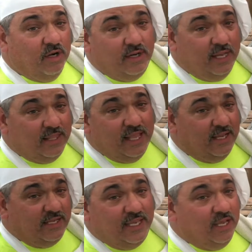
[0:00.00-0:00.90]
get
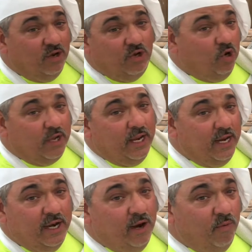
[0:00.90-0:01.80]
things cooking
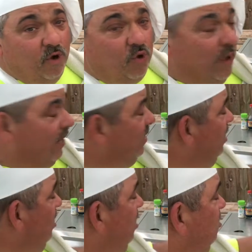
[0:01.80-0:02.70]
in there real quick.
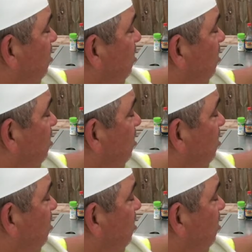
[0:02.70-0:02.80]
So you